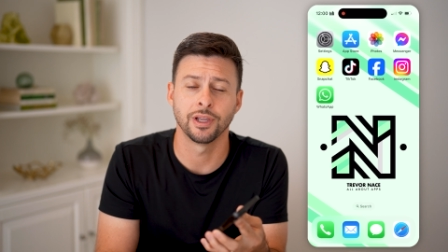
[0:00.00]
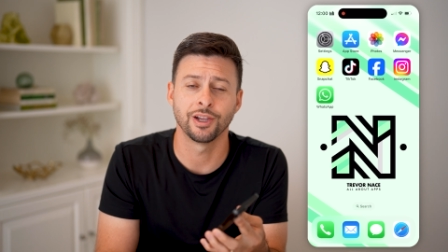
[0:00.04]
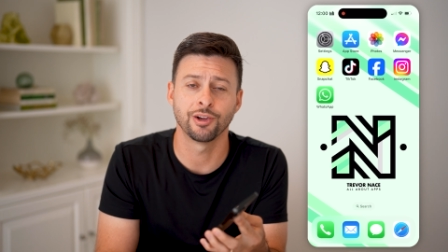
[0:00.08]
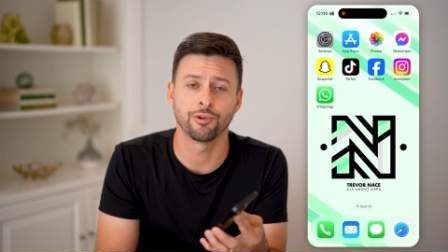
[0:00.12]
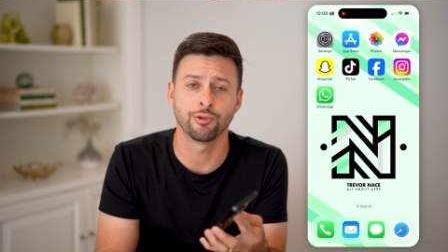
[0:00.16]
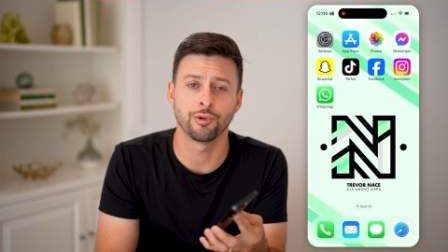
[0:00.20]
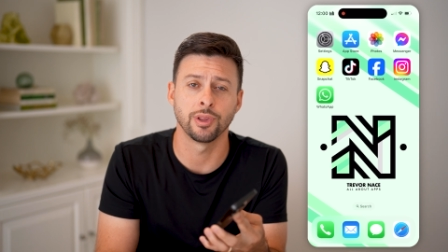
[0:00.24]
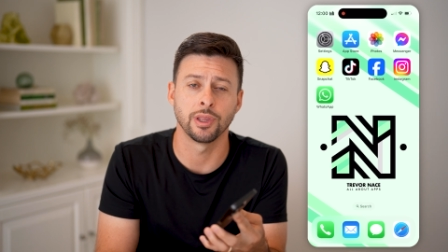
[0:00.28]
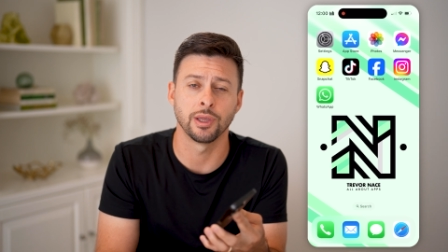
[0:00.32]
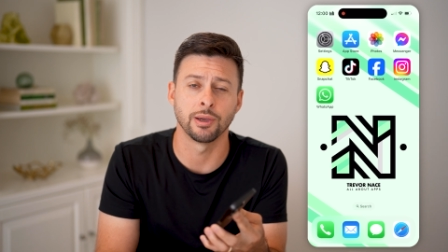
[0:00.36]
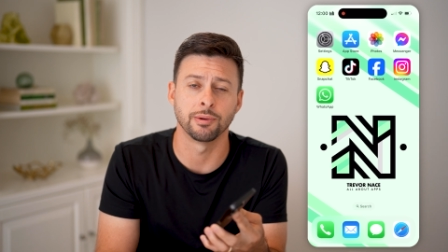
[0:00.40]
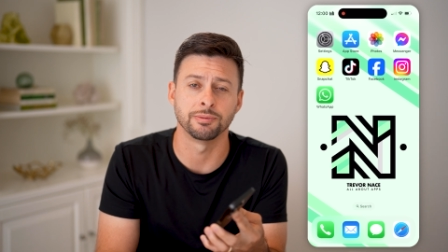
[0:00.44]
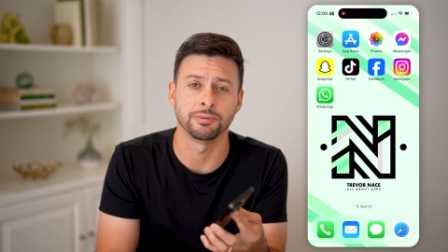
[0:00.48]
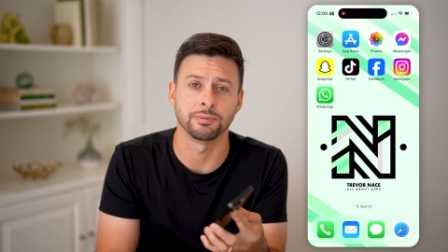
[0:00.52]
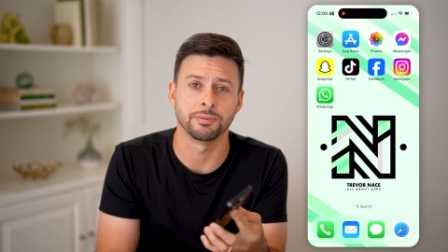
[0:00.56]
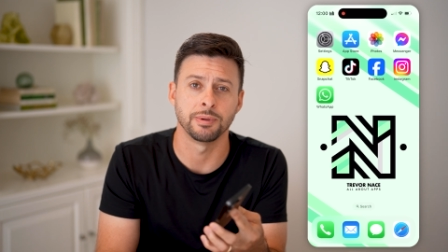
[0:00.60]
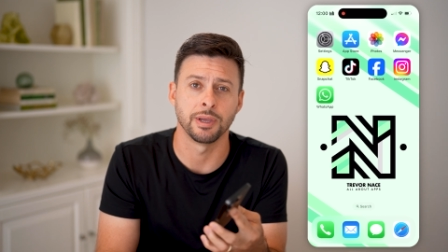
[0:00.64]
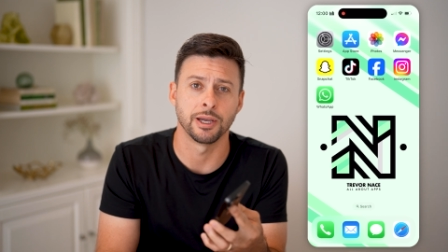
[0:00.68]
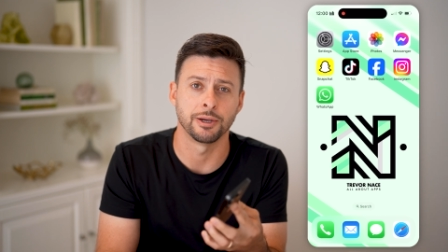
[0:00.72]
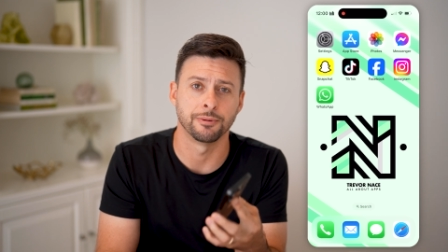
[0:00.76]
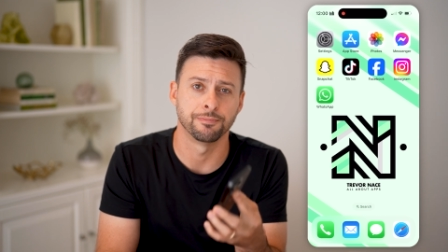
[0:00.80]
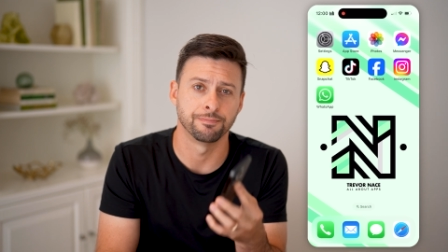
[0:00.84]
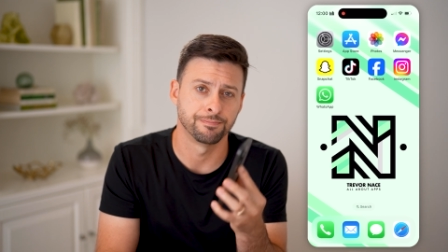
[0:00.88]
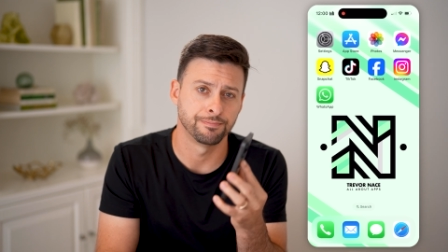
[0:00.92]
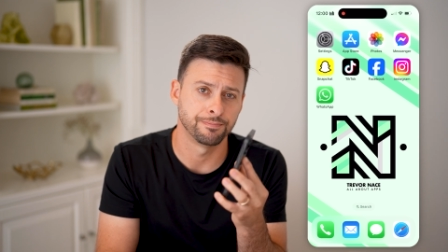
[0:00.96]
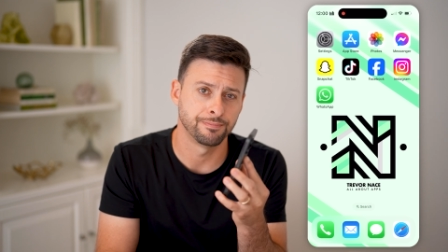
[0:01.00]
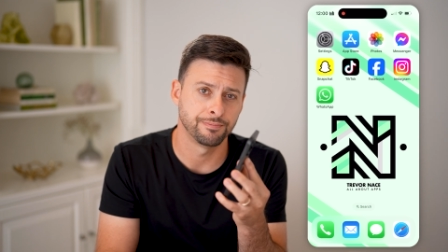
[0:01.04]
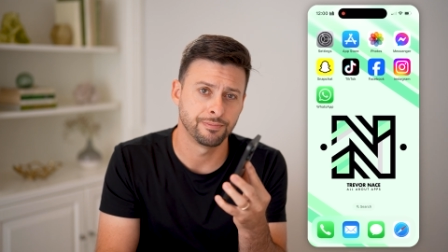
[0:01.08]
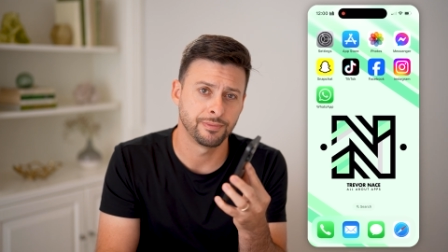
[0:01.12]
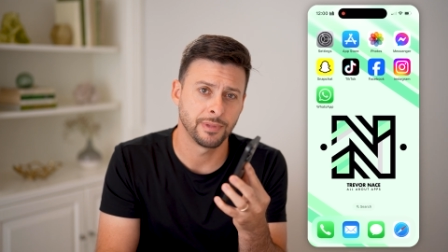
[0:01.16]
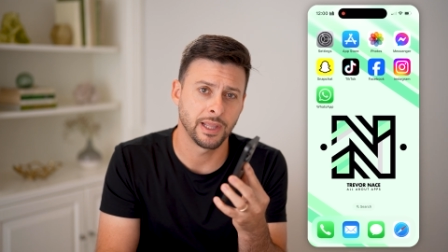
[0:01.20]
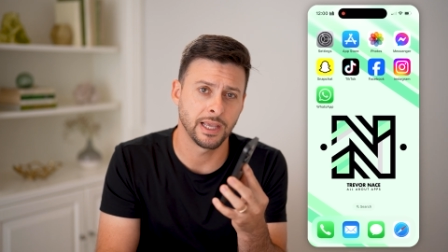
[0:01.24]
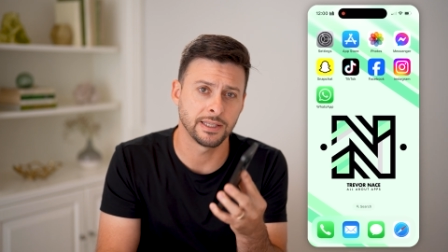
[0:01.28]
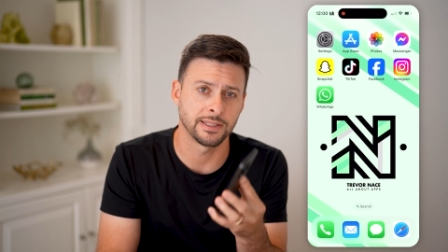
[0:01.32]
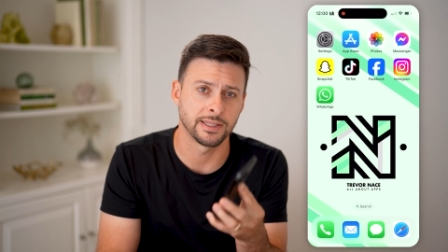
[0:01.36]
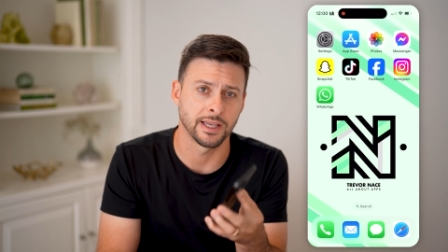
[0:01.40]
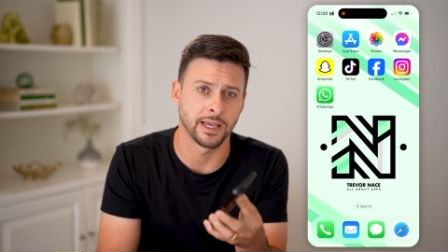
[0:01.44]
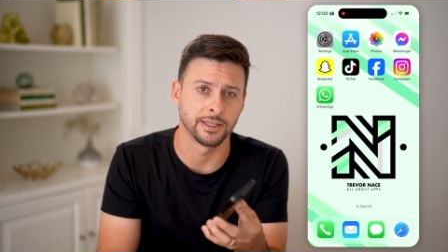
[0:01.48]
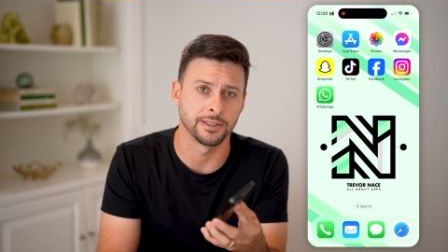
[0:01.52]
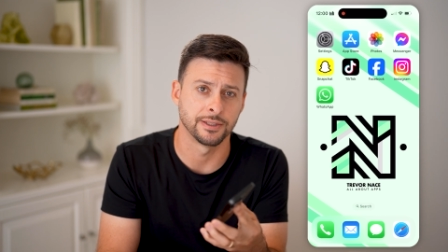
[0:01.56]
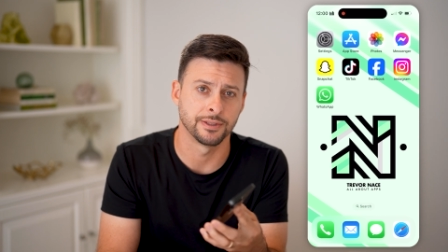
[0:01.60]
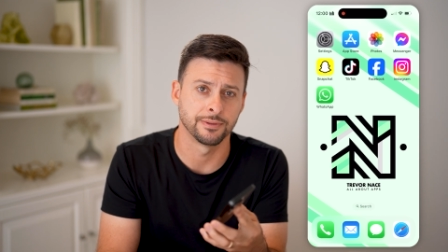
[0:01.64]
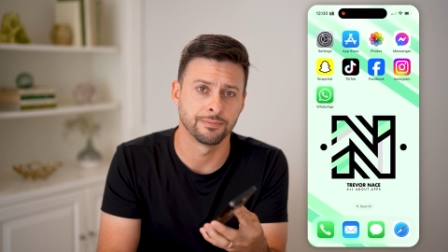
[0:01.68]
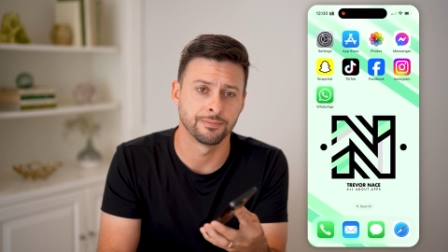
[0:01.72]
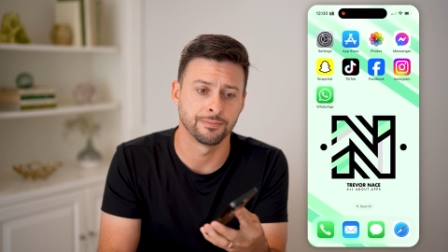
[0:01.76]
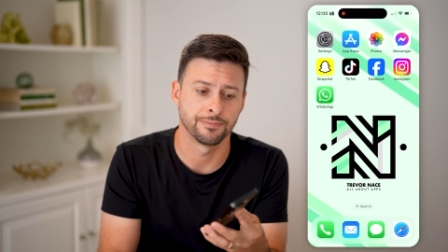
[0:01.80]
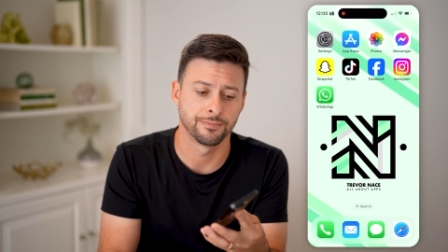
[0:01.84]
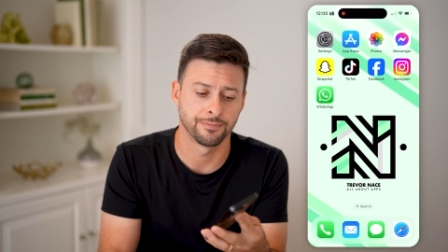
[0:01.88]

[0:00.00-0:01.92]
It really helps me out. Thanks, guys.